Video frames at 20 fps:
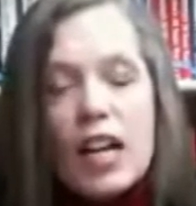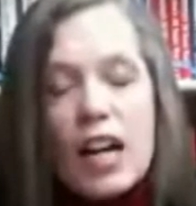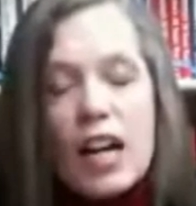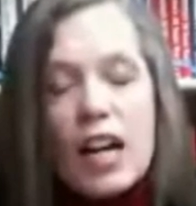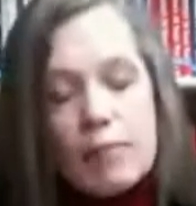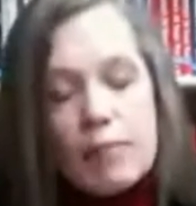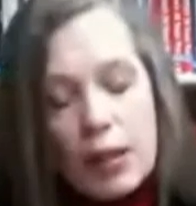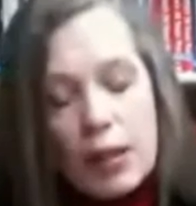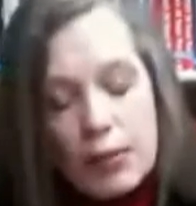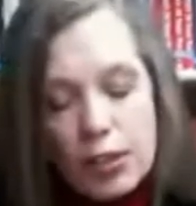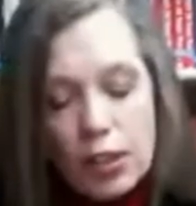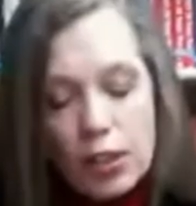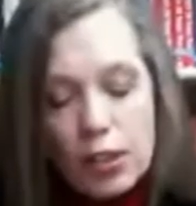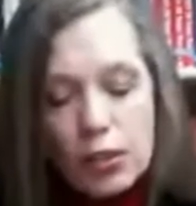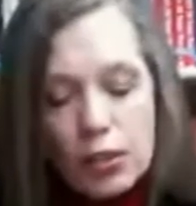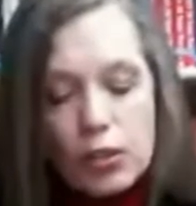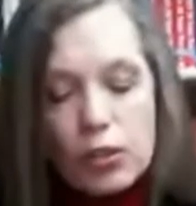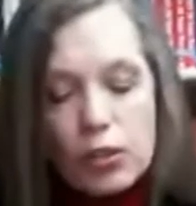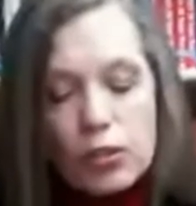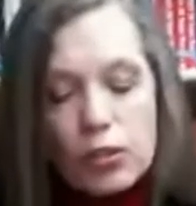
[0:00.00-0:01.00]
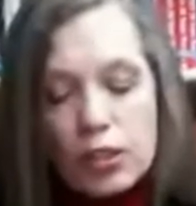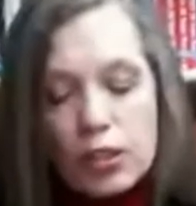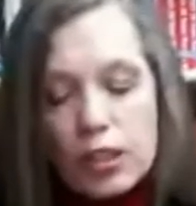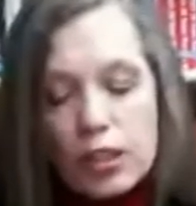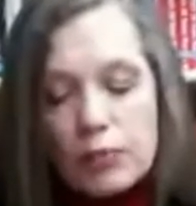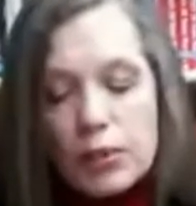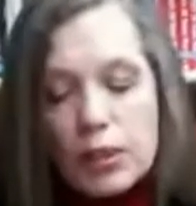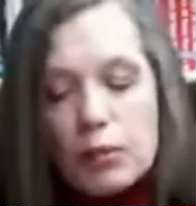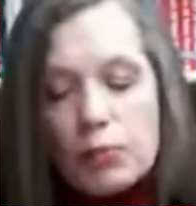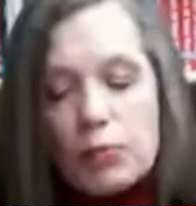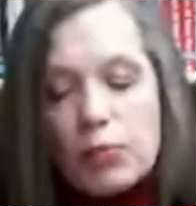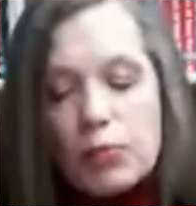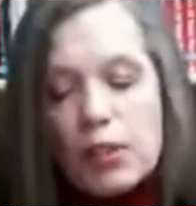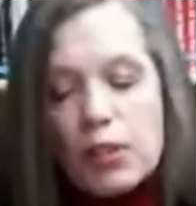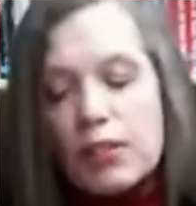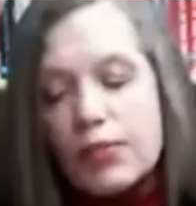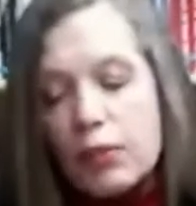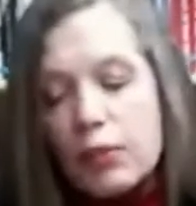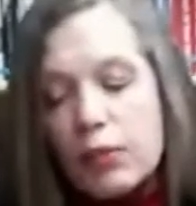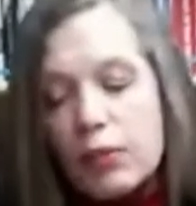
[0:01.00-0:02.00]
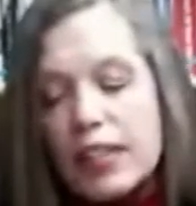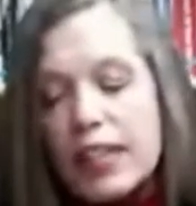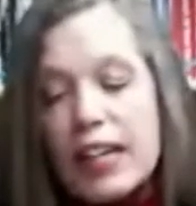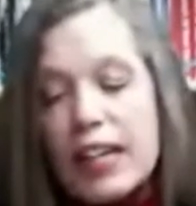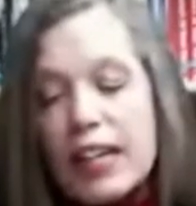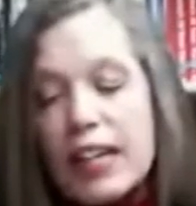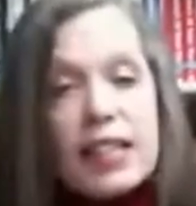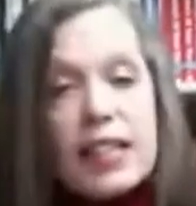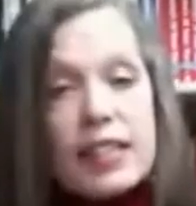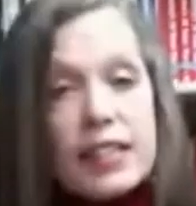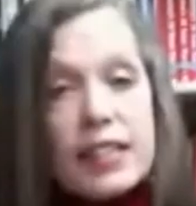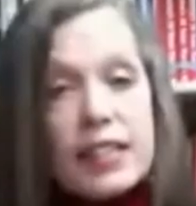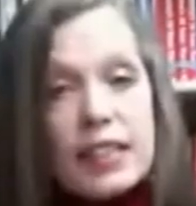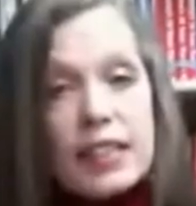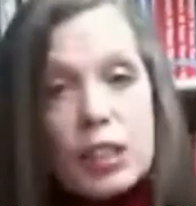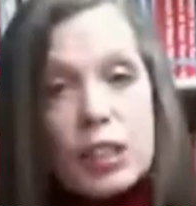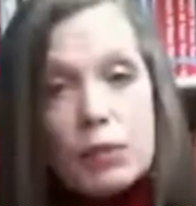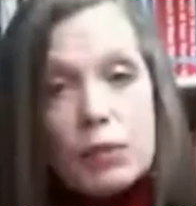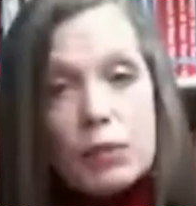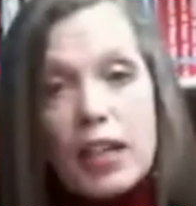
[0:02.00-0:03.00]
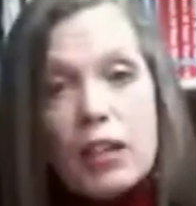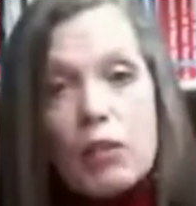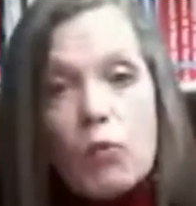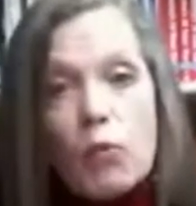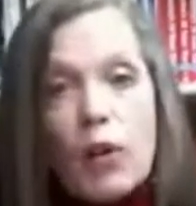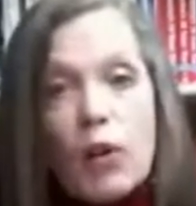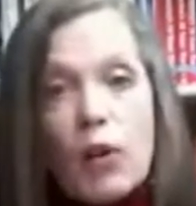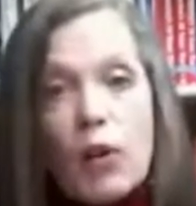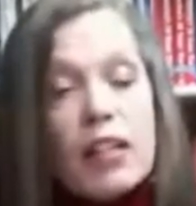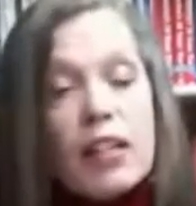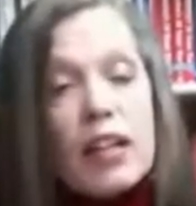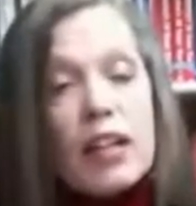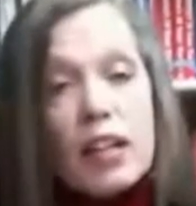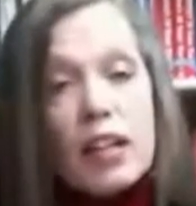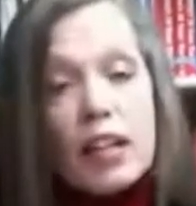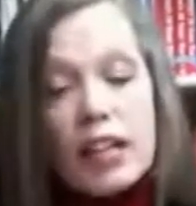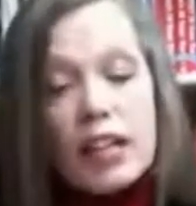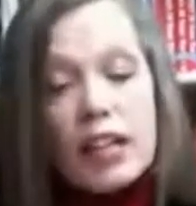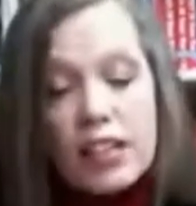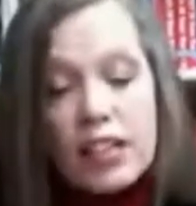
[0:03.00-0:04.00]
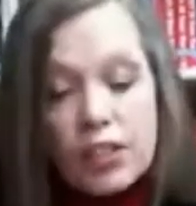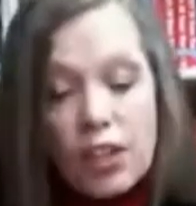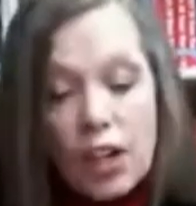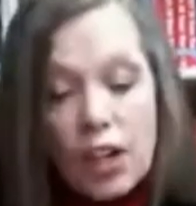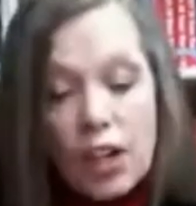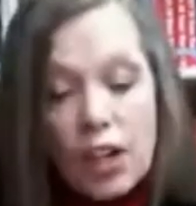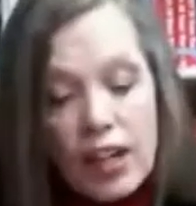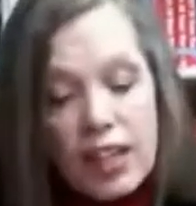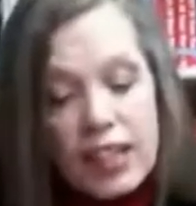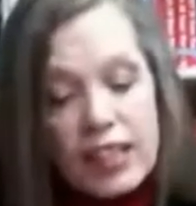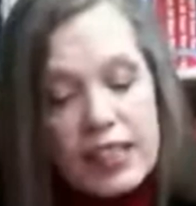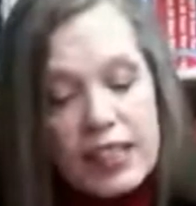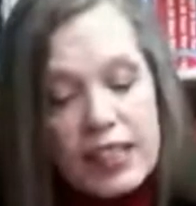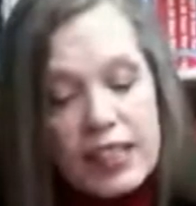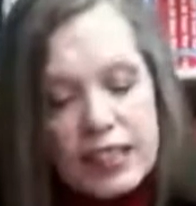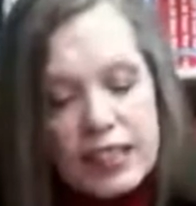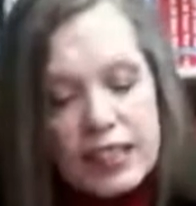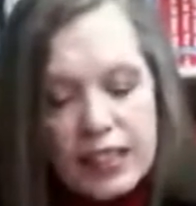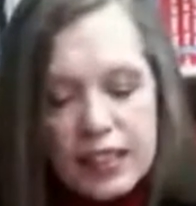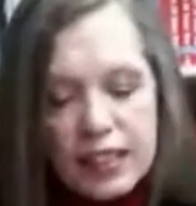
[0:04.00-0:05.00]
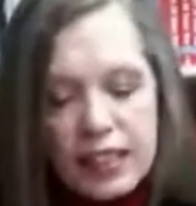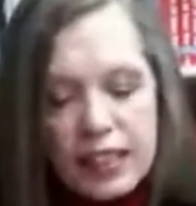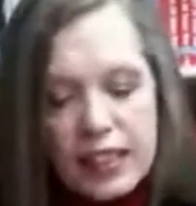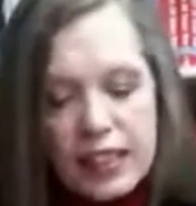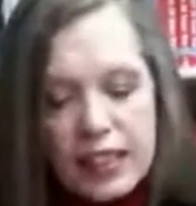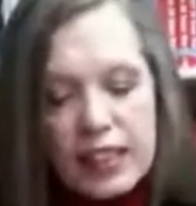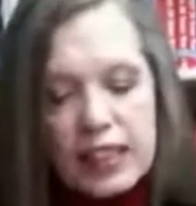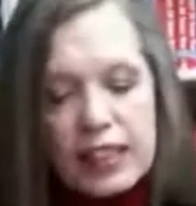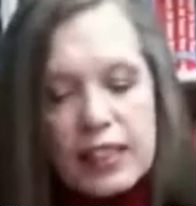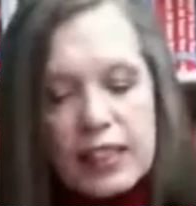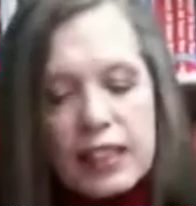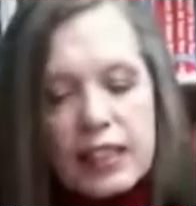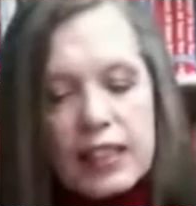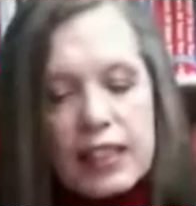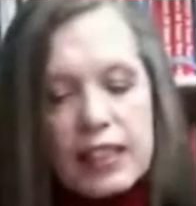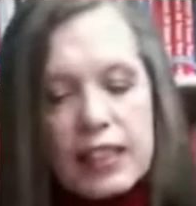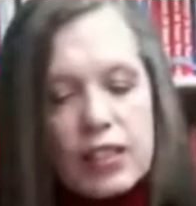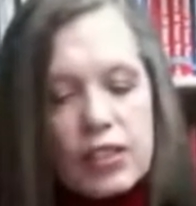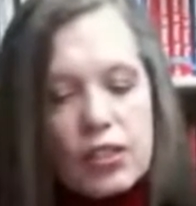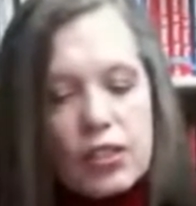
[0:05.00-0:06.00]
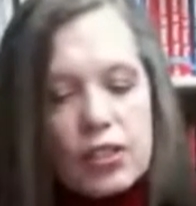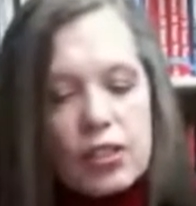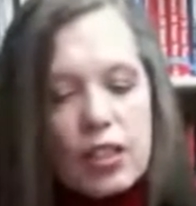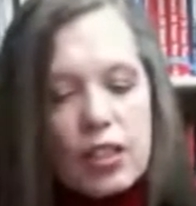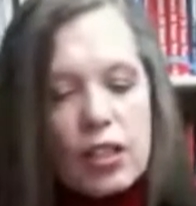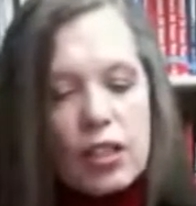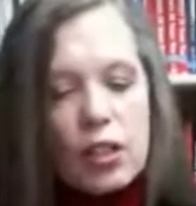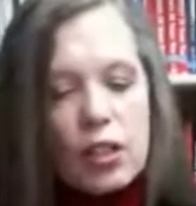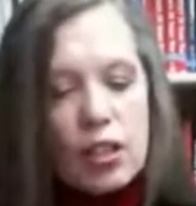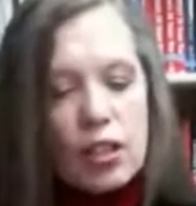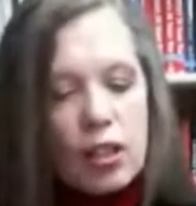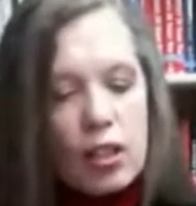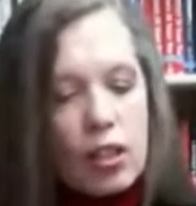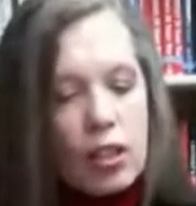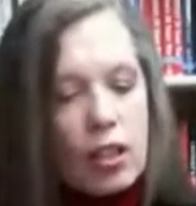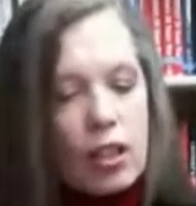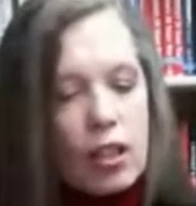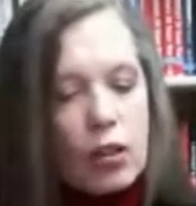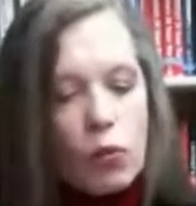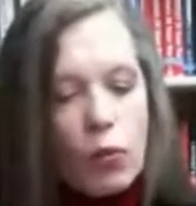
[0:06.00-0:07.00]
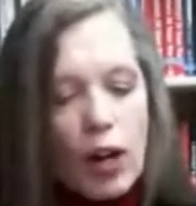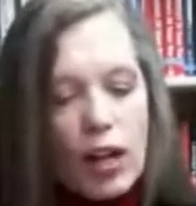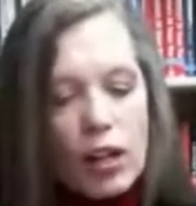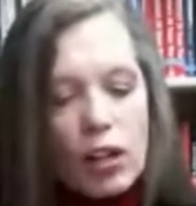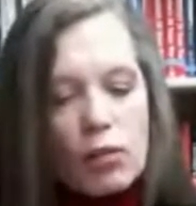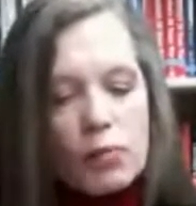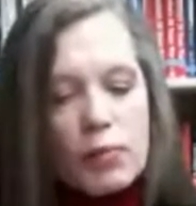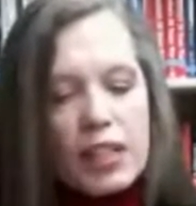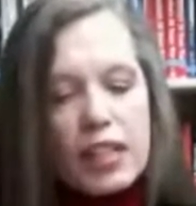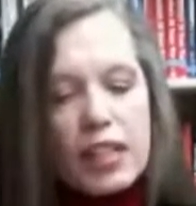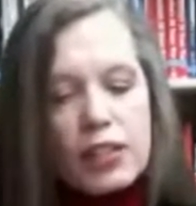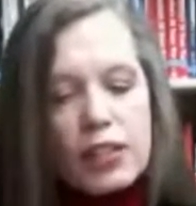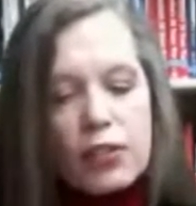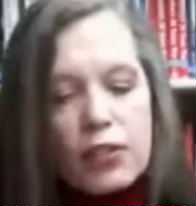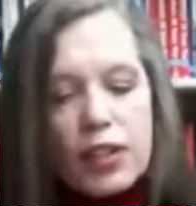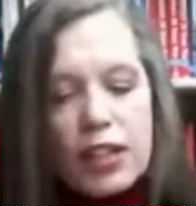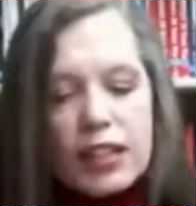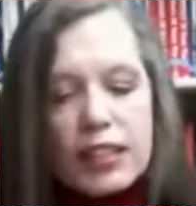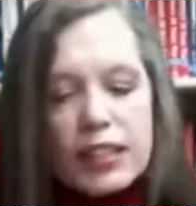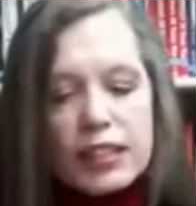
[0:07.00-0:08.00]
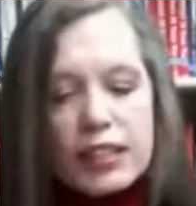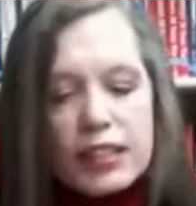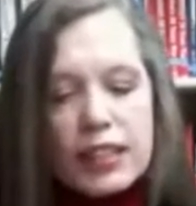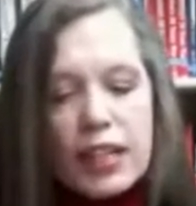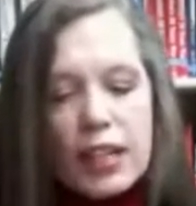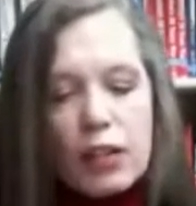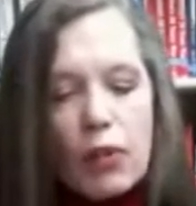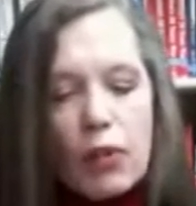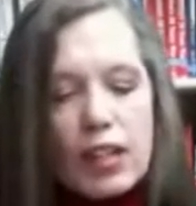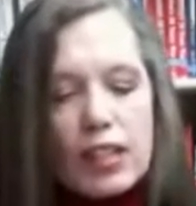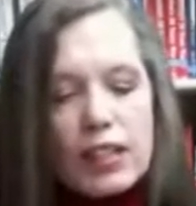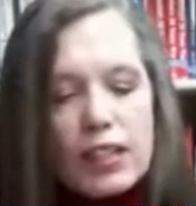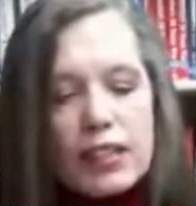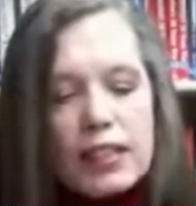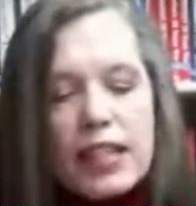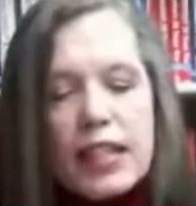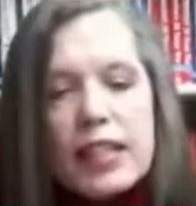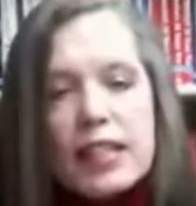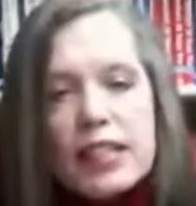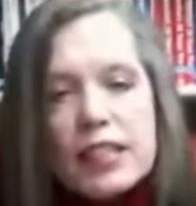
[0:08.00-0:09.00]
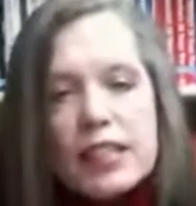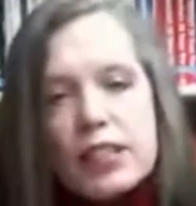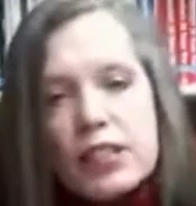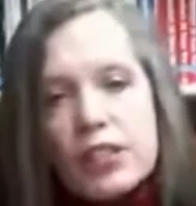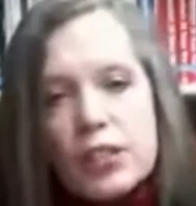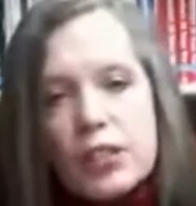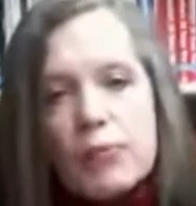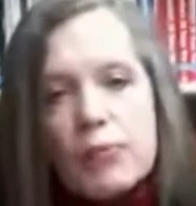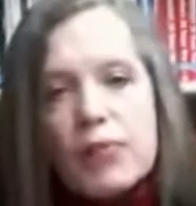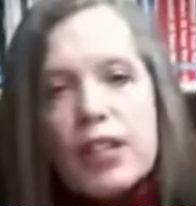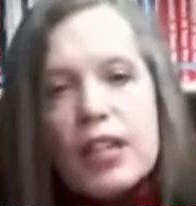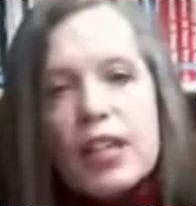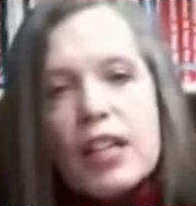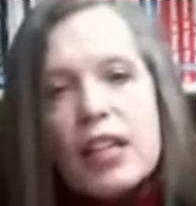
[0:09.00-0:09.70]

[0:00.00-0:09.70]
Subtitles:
I published a new Liberty Brief, and what that does is explain what is already existing in this Wyoming integrated statewide data system.